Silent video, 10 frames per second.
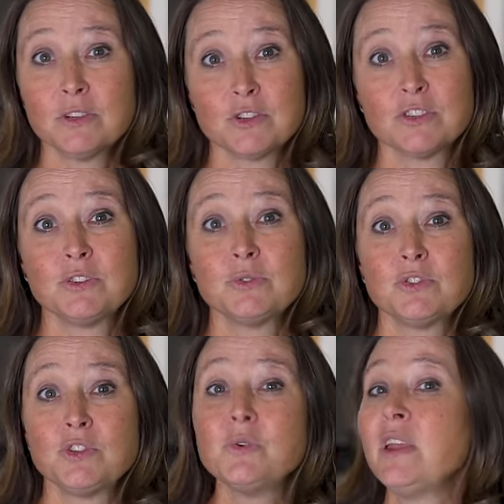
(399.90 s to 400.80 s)

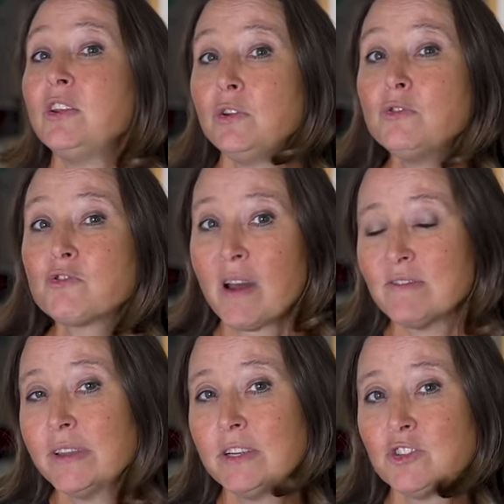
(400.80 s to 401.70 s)
introduced to a new
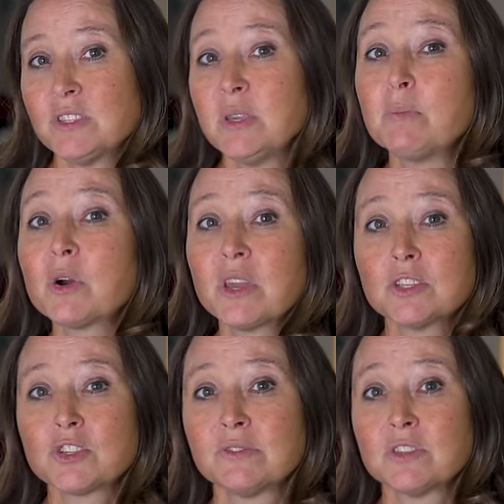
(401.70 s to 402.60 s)
travel agency
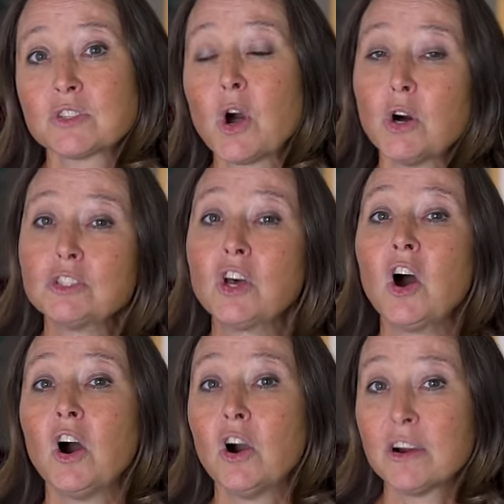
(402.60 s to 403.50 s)
booking service called
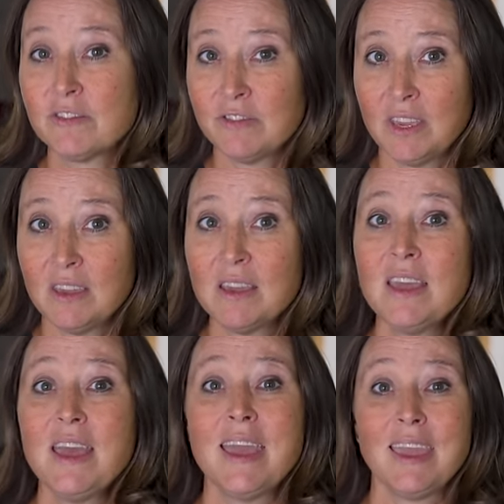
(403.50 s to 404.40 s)
RV,
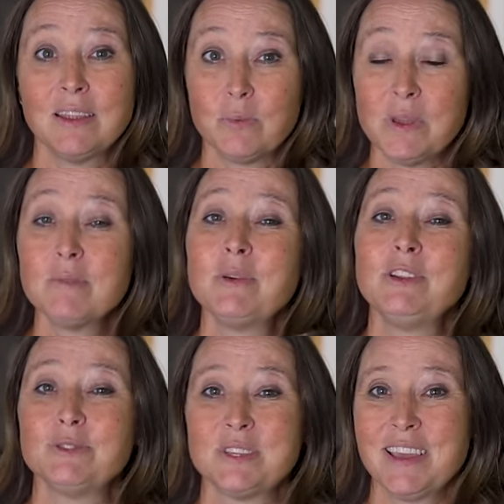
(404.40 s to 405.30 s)
and we have
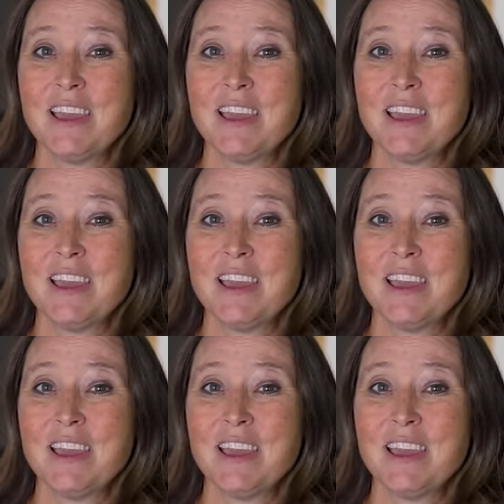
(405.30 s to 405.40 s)
been using